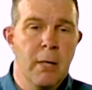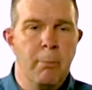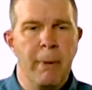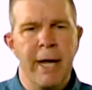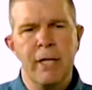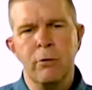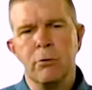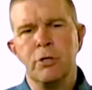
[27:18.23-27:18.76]

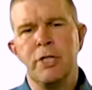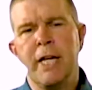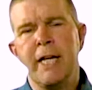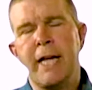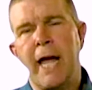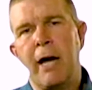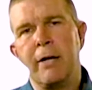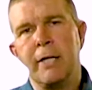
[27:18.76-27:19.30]
Manual J
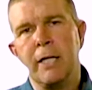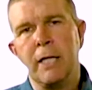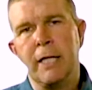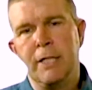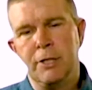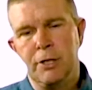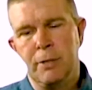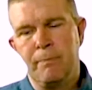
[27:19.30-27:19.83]

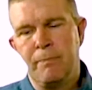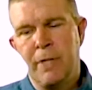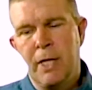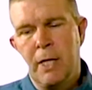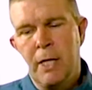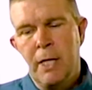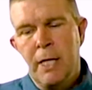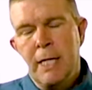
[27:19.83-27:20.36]
calculation
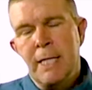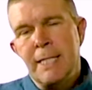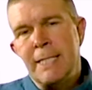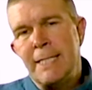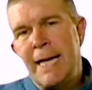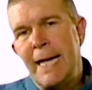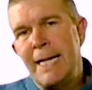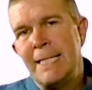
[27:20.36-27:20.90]

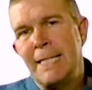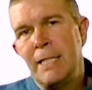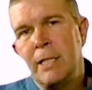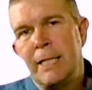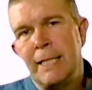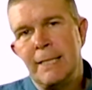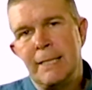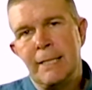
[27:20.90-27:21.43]
takes into
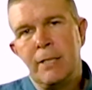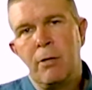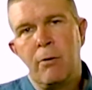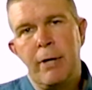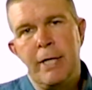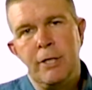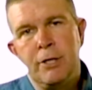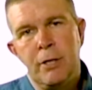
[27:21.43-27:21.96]

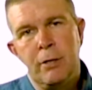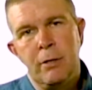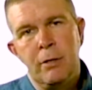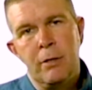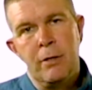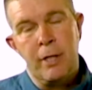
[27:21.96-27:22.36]
consideration